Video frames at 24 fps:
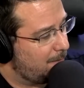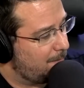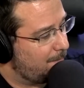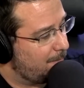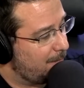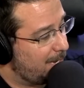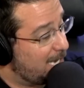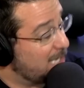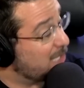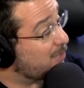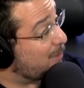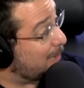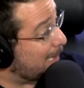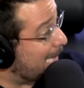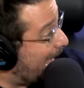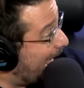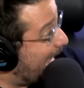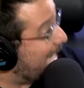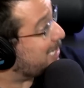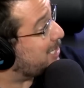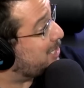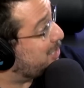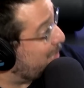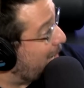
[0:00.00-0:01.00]
his
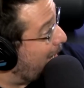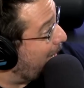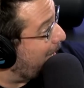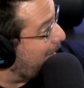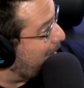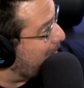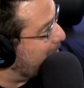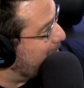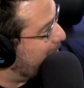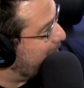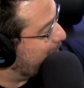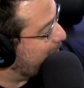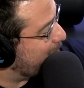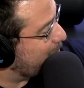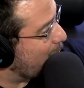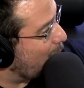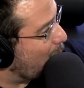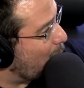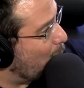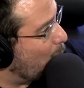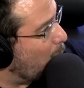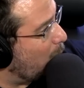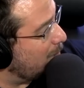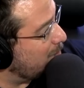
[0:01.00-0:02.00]
last job
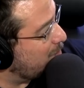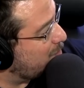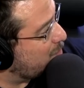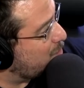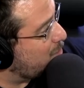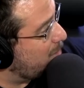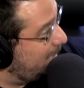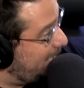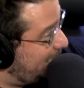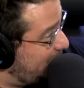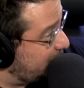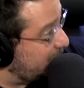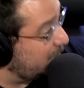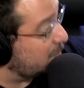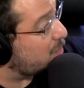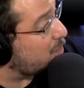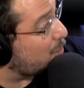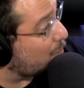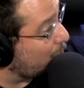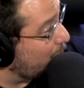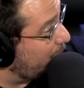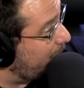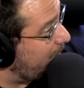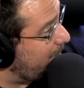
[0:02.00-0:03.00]
was he's an
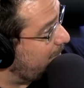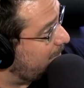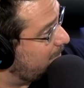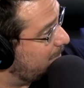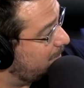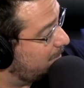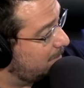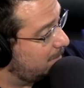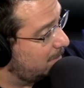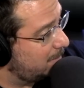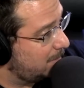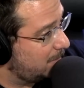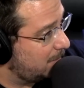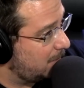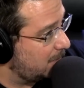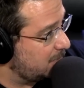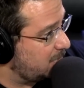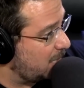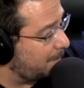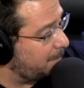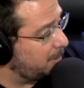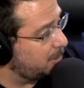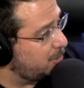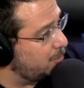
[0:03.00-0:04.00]
attorney, a
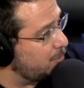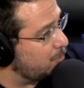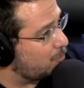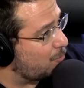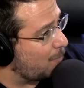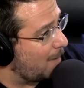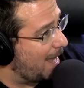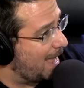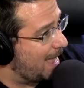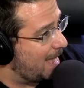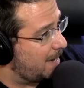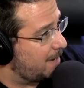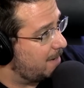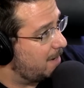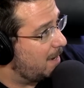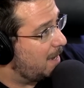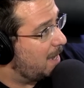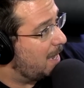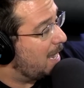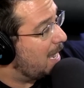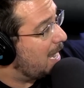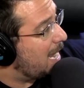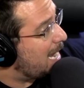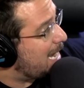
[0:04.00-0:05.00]
double Duke grad.
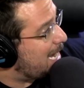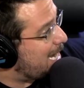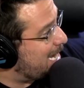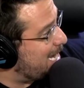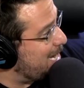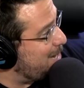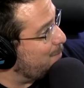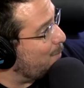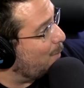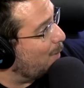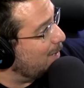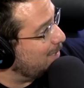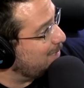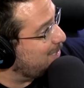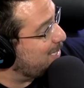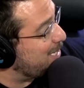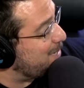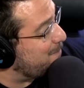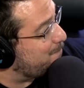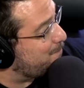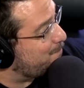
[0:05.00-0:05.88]
He was the